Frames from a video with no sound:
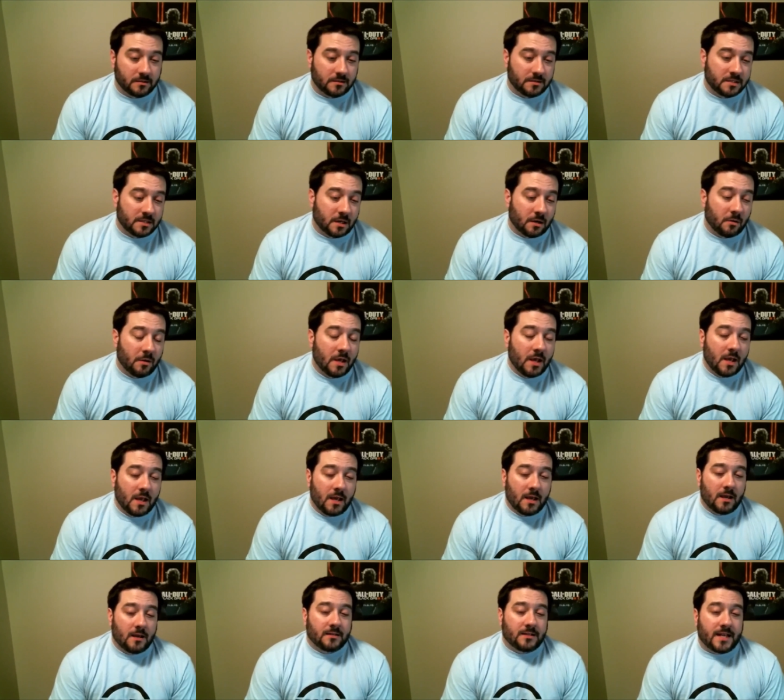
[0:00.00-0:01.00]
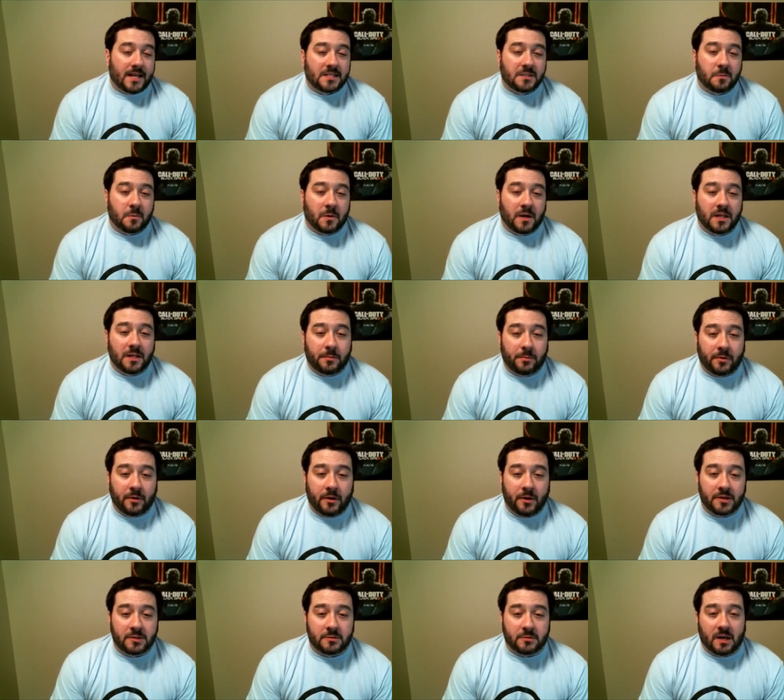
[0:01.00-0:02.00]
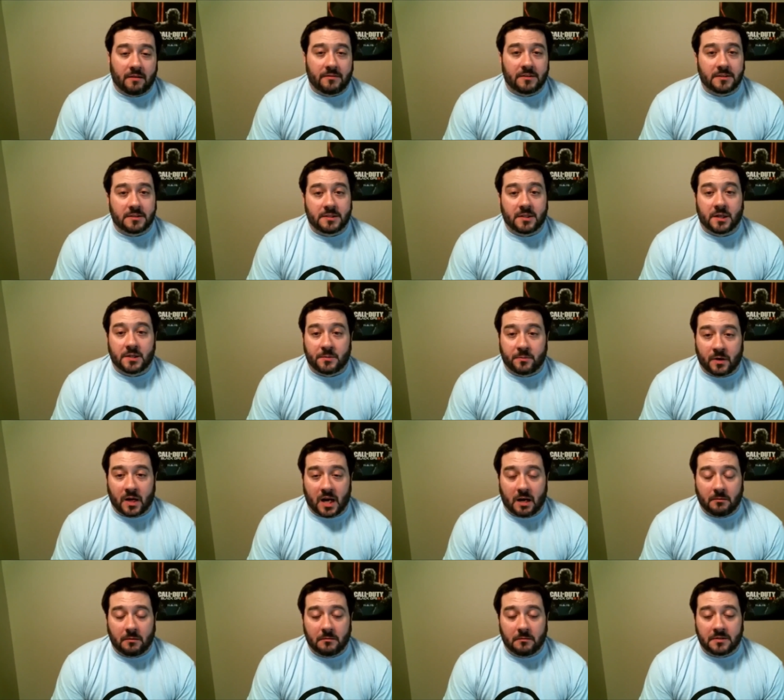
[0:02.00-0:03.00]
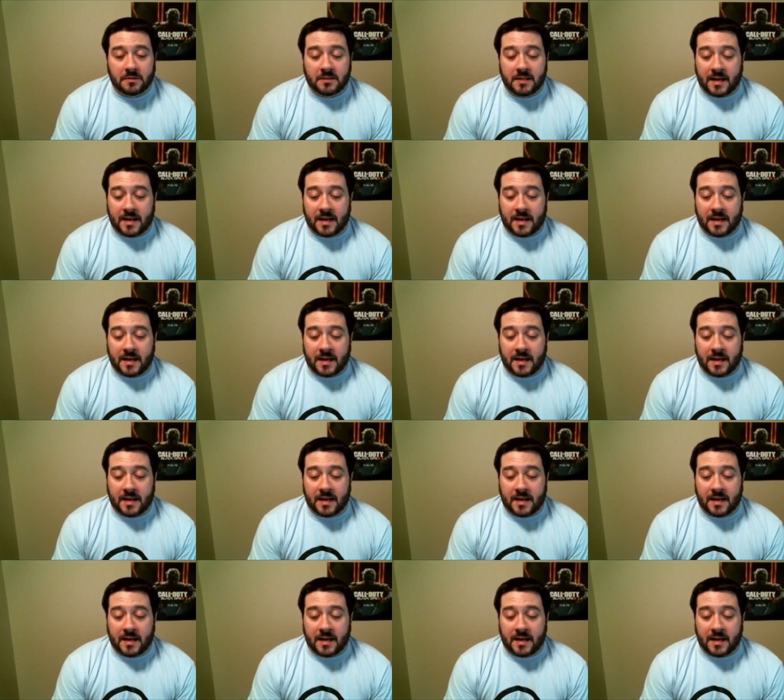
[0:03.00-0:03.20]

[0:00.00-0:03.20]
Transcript: So that's why the players were having such problems.